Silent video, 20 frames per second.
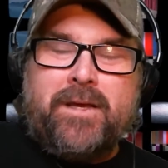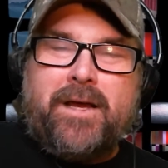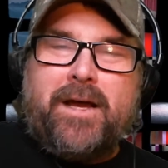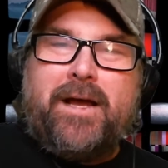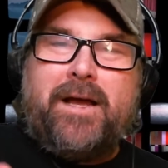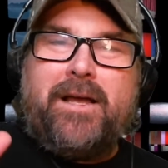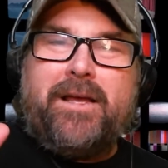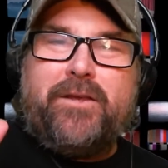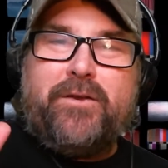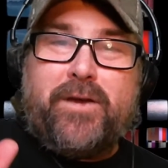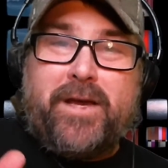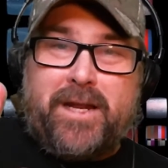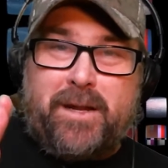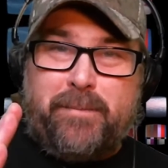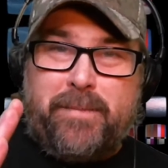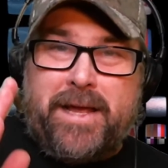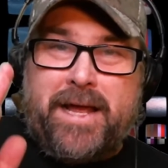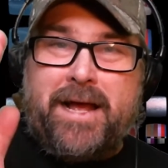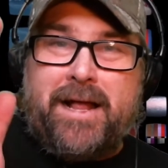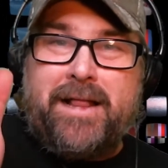Uh, you get
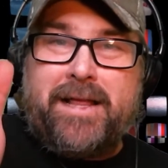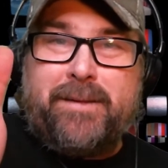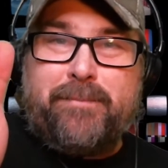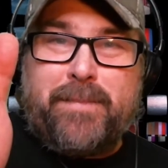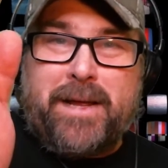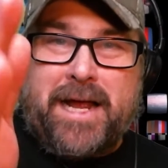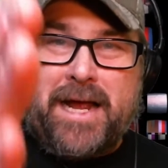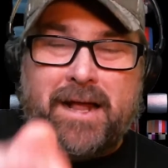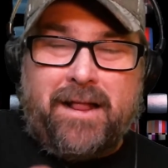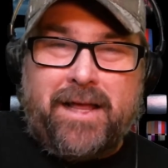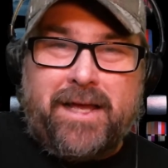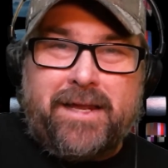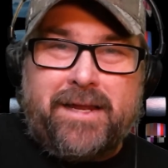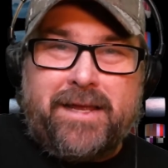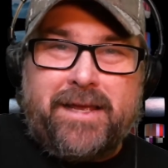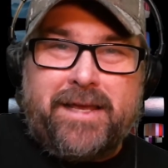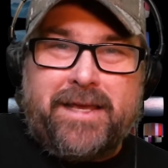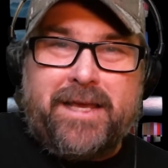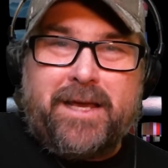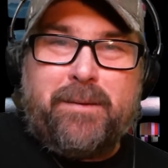a mail-in
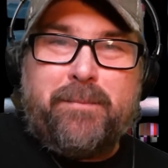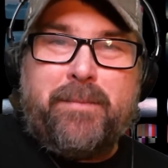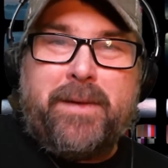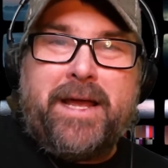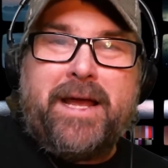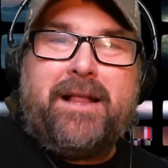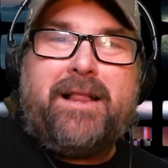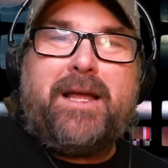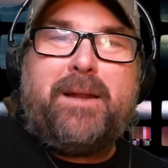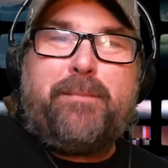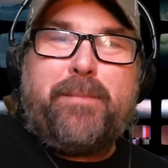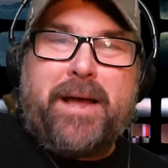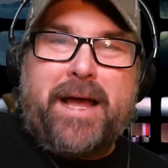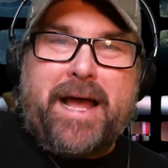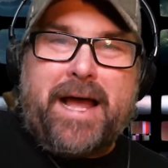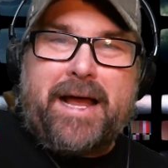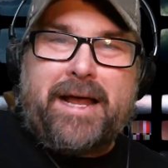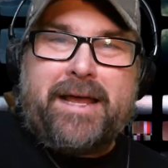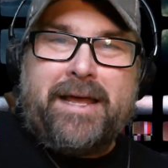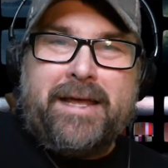ballot, you mail it
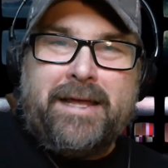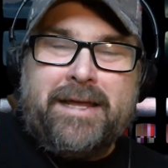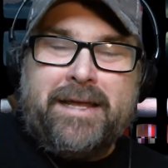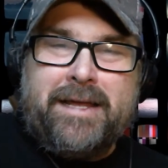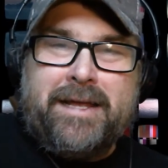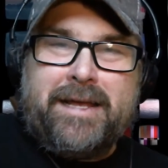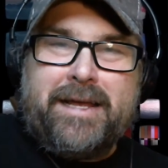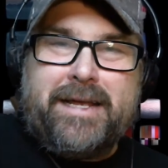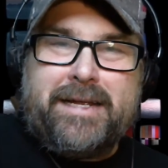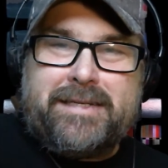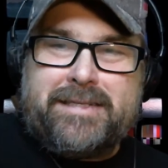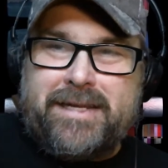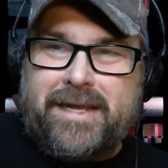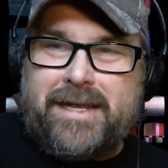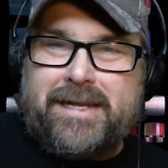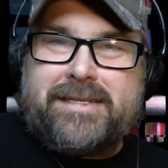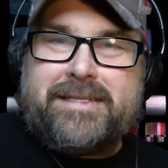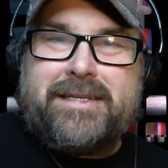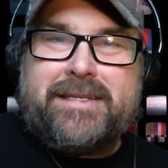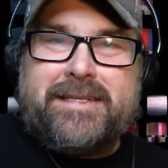back, it
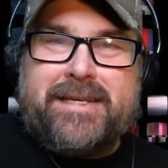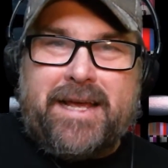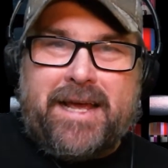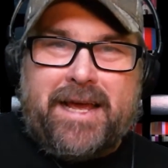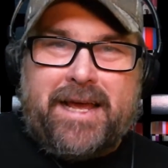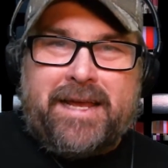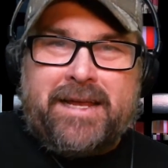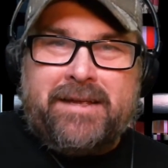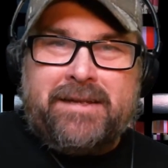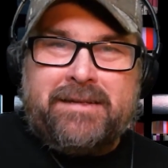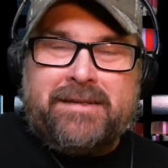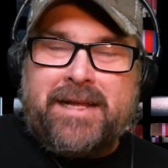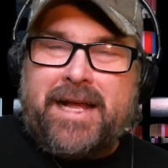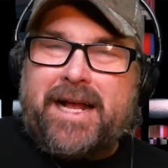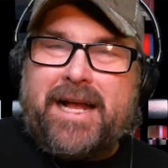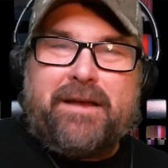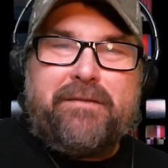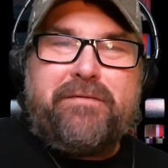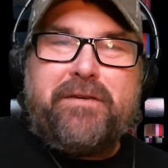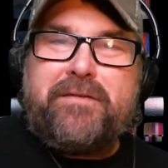takes a day.
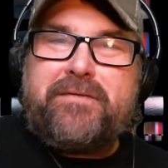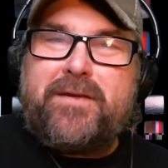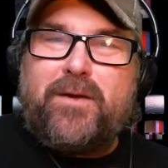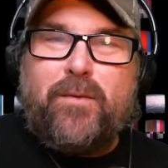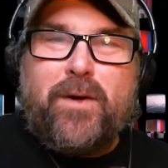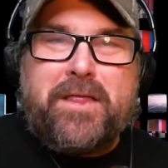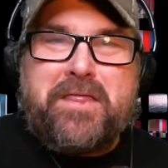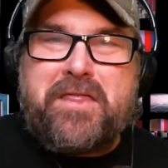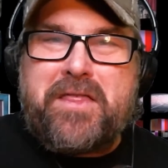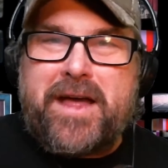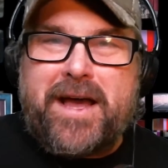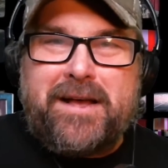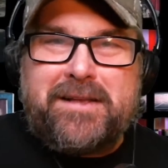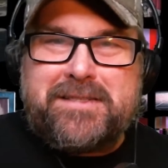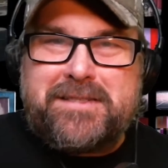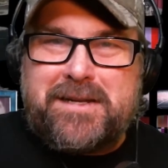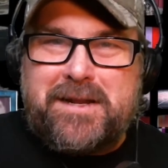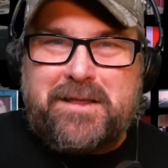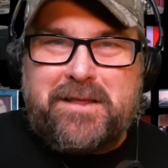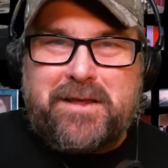I got fifty-one
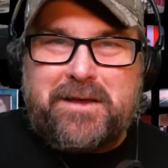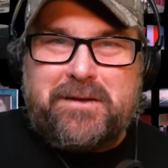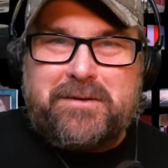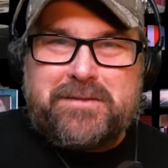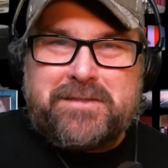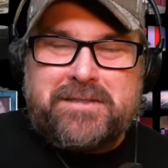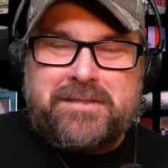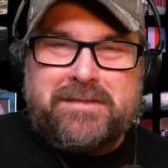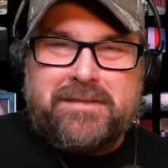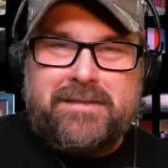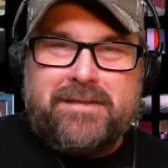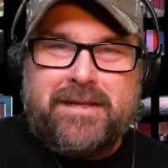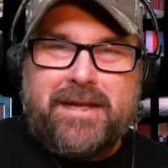thousand of those.